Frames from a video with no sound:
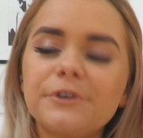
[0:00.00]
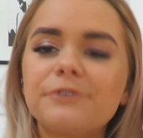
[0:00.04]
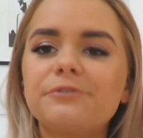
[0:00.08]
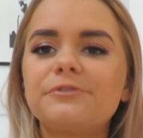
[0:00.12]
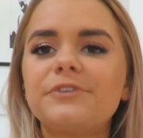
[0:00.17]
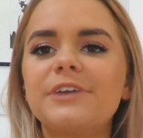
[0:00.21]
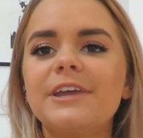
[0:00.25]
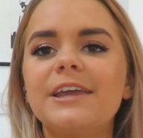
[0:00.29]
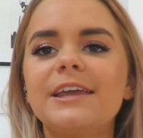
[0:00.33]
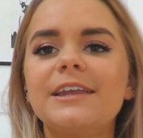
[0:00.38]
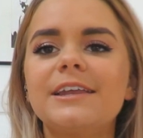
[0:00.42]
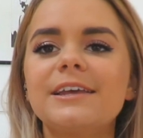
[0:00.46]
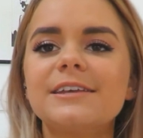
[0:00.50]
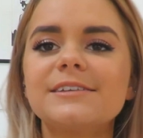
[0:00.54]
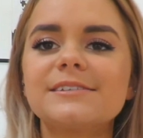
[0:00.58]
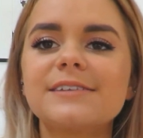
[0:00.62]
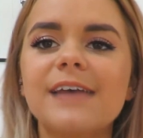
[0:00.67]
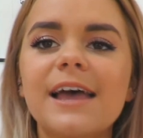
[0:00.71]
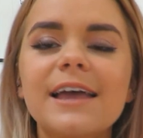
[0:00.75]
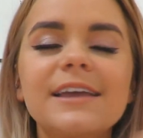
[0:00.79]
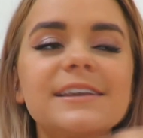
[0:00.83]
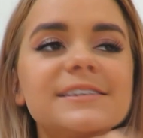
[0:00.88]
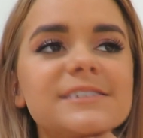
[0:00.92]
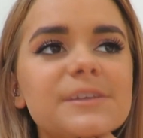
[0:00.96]
15 is
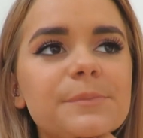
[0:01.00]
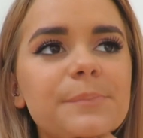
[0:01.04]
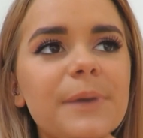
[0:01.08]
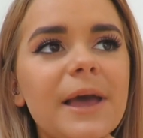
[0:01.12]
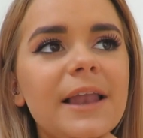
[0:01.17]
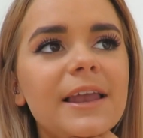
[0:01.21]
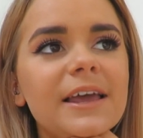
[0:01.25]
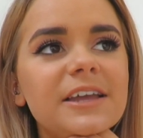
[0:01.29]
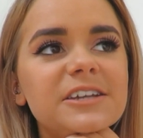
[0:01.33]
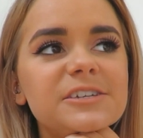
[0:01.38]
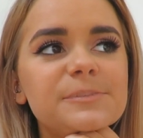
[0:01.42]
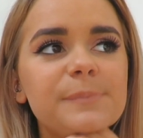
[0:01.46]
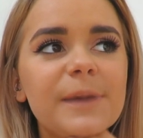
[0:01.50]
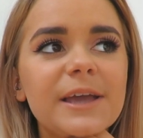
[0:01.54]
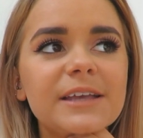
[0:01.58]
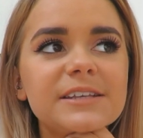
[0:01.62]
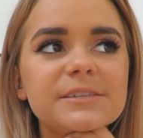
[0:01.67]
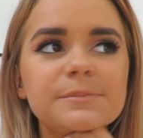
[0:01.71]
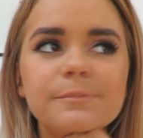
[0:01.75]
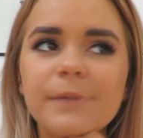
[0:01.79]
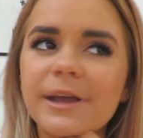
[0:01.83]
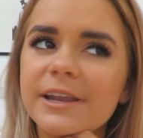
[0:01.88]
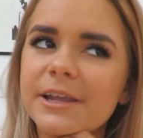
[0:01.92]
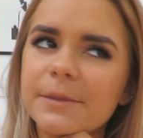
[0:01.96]
that Isabelle N.
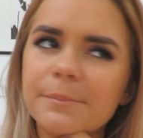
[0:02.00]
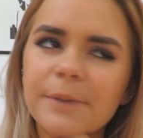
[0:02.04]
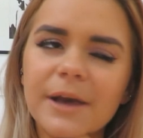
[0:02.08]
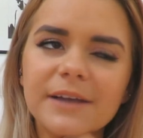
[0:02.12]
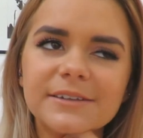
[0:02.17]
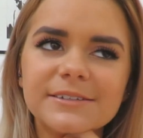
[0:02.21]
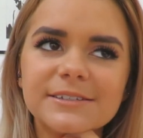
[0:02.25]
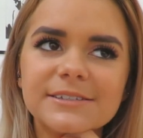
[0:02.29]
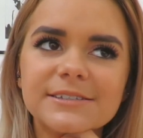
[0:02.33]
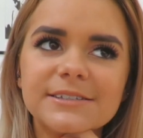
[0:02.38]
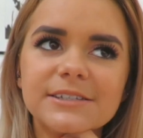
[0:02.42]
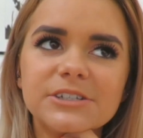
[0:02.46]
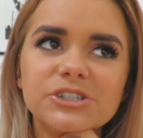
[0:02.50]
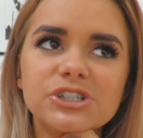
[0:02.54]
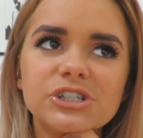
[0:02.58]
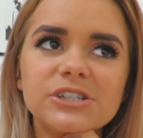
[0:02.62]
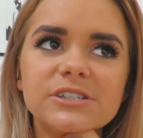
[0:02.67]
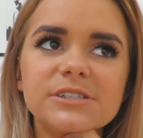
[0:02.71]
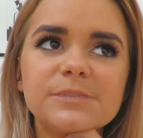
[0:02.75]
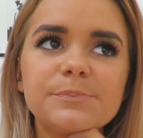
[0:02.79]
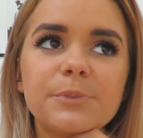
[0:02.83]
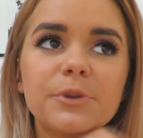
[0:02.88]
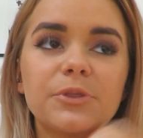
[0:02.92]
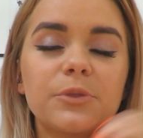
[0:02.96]
makes many bad
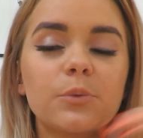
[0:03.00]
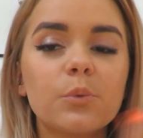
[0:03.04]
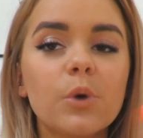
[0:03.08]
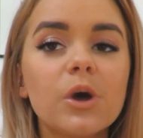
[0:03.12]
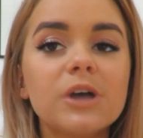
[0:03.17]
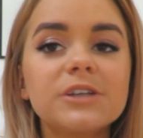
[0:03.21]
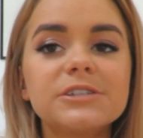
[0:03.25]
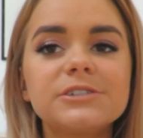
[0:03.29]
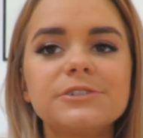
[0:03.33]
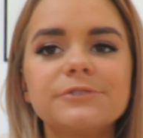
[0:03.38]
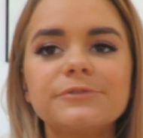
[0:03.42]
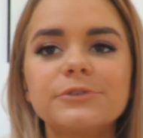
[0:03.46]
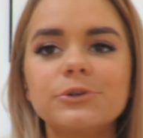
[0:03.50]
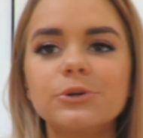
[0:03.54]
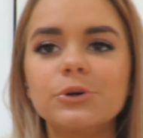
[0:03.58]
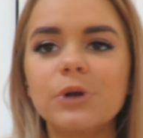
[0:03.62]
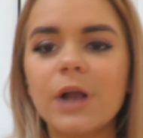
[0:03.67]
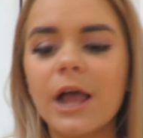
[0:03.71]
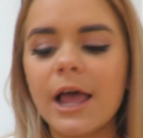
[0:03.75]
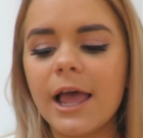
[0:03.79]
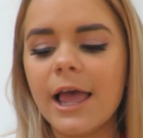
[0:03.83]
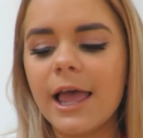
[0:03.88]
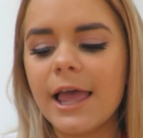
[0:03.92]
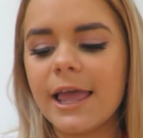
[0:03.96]
decisions, but the worst of
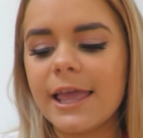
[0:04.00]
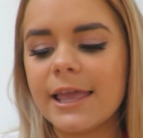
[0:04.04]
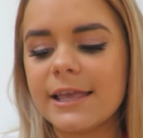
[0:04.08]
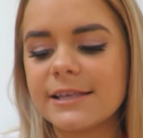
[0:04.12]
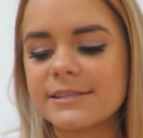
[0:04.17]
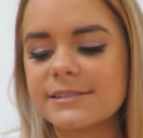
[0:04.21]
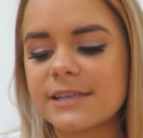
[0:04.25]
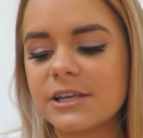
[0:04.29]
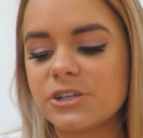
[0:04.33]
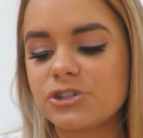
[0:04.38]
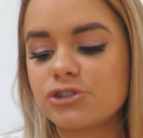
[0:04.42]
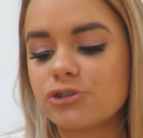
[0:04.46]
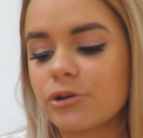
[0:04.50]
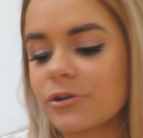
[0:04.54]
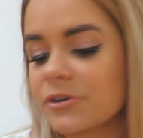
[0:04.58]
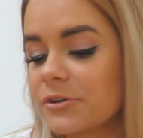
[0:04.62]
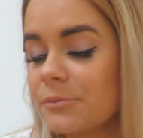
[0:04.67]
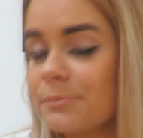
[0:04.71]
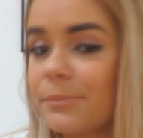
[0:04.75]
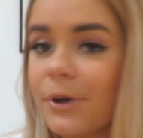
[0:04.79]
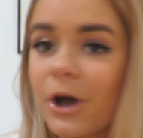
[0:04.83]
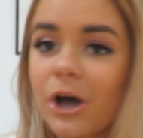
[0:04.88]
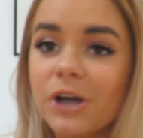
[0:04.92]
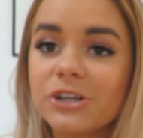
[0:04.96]
all is a
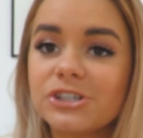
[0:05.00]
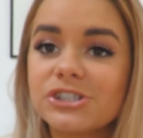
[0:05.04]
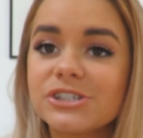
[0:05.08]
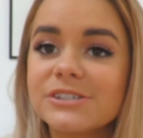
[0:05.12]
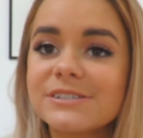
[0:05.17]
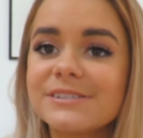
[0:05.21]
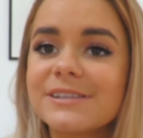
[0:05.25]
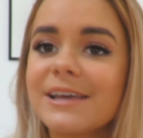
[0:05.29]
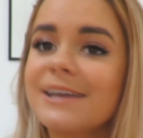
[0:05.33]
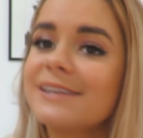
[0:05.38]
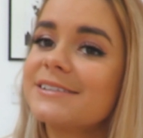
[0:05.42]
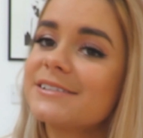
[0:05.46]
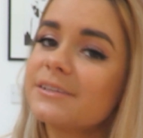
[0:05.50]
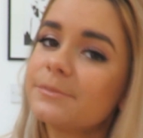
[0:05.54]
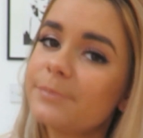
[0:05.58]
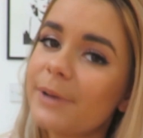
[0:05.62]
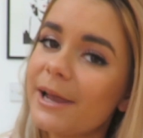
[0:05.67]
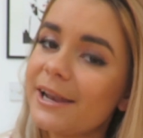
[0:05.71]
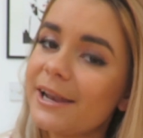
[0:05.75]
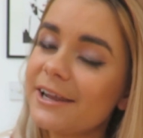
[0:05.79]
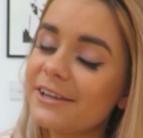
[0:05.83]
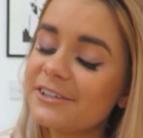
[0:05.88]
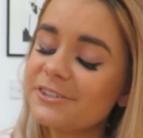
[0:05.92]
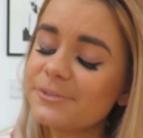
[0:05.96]
drunken purchase that
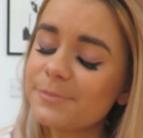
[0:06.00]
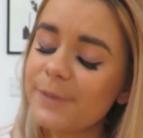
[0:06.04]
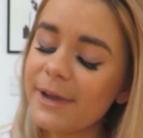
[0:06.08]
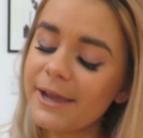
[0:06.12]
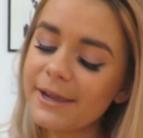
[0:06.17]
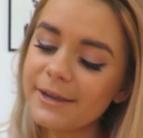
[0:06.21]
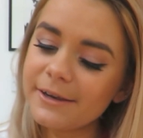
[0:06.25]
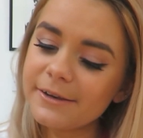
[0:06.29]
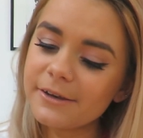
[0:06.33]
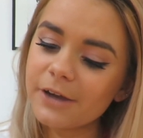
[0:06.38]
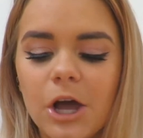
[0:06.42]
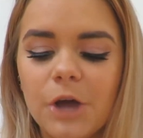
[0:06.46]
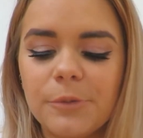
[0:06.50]
Isabelle N. made.